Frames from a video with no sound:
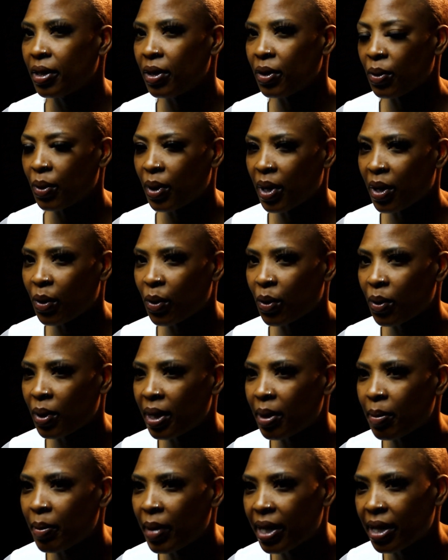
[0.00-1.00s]
You can
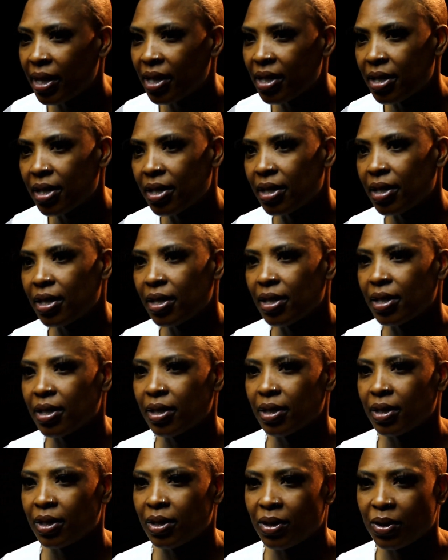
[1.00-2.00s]
only manage it.
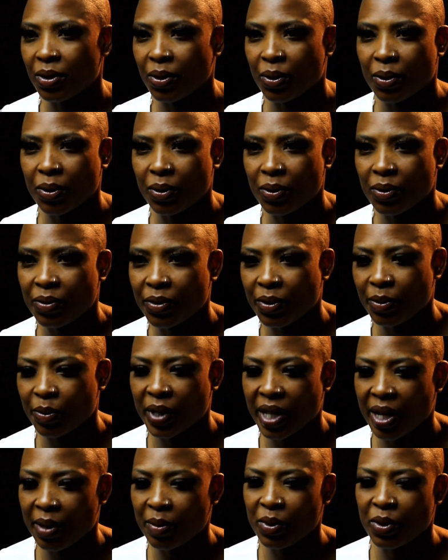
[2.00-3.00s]
So from
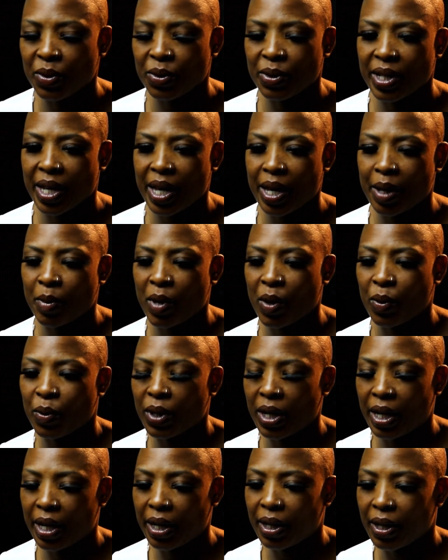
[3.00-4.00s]
time to time, I
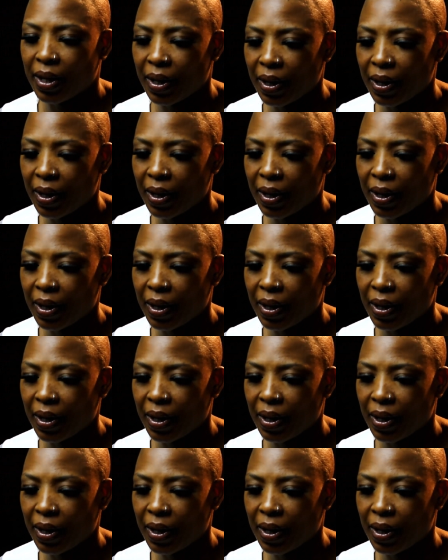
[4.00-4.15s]
would like